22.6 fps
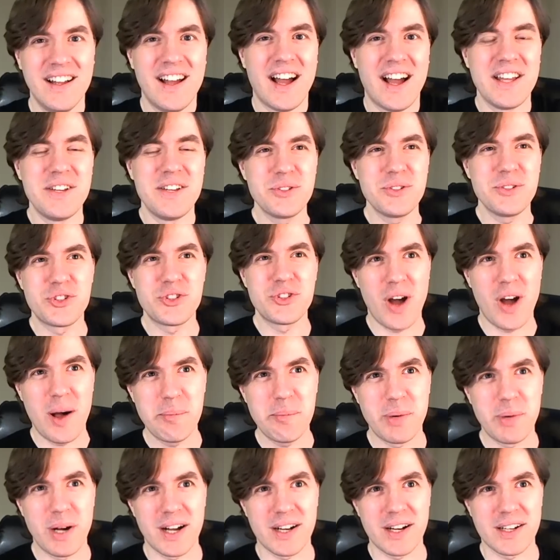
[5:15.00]
I use
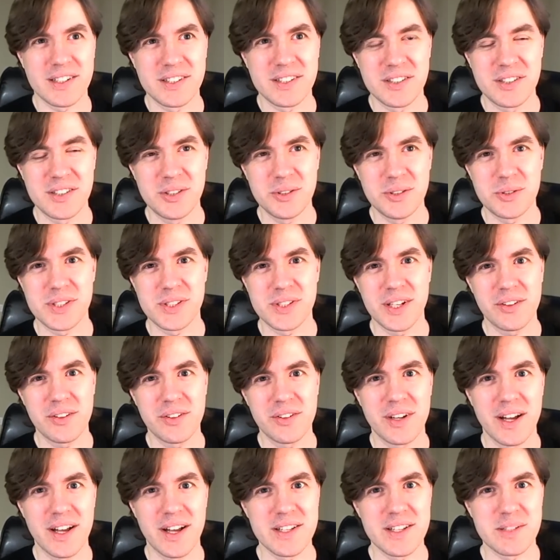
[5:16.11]
Dropbox to
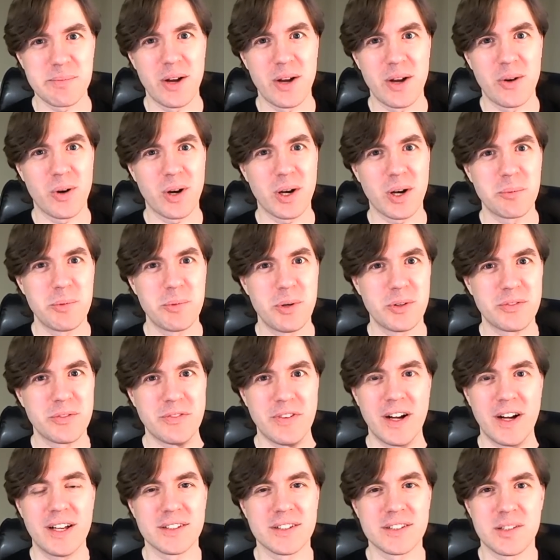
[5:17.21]
synchronize my org mode
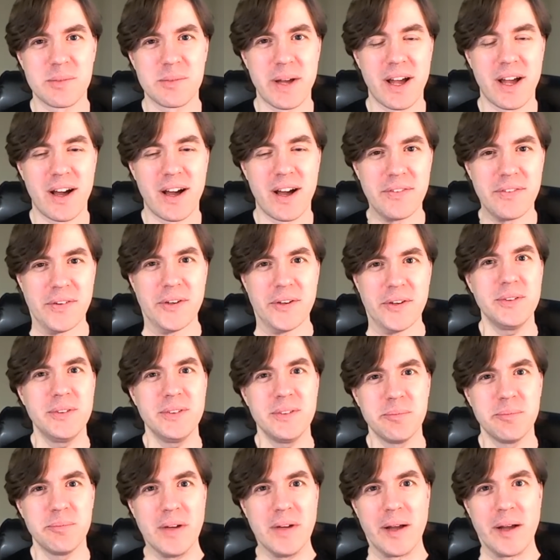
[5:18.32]
files to my
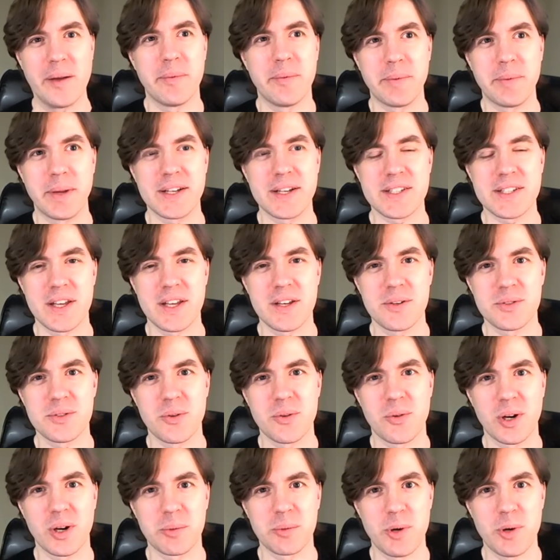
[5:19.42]
iPhone. I'm mm -hmm. because I mm-hmm. use
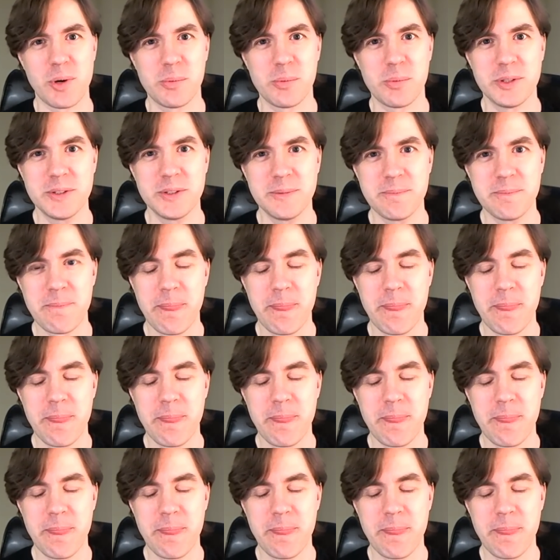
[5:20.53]
org mobile.